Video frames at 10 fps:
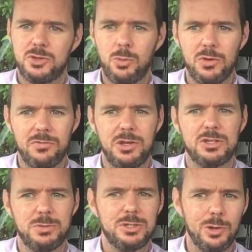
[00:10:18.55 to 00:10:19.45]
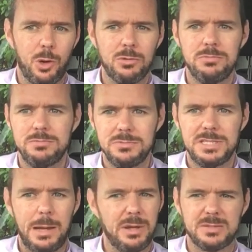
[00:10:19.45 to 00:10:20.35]
Don't want the videos to be too long,
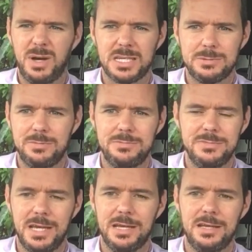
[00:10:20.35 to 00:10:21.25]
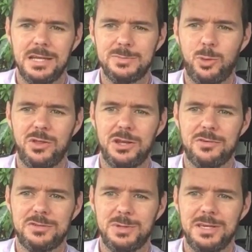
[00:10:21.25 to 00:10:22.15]
10 minutes maximum. Yeah, more than
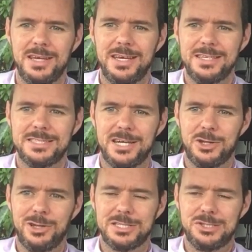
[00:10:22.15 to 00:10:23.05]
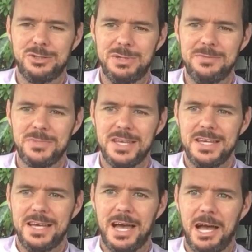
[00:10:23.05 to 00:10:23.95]
enough to be sat down listening to me.
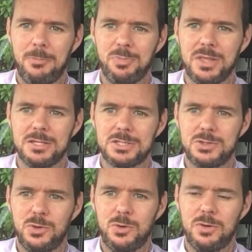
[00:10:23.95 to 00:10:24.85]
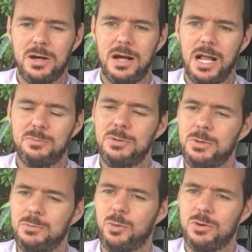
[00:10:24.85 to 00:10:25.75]
So I'll be
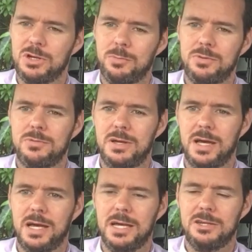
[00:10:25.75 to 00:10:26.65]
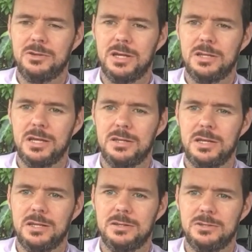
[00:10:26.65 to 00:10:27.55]
putting more up
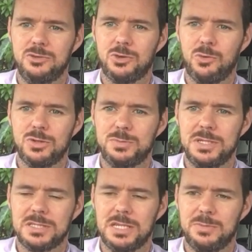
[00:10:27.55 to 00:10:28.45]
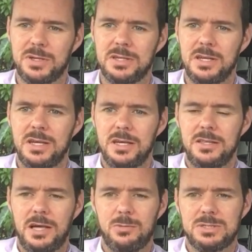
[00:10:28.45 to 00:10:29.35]
in due course, basically, but
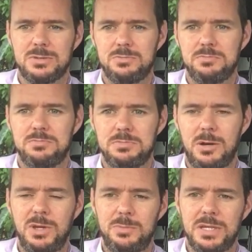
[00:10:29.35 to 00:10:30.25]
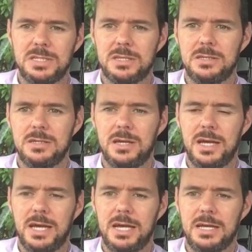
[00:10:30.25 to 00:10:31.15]
that was a wee basic
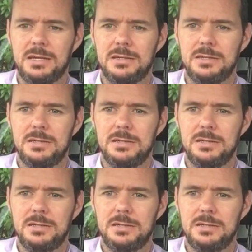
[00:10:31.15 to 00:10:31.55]
bit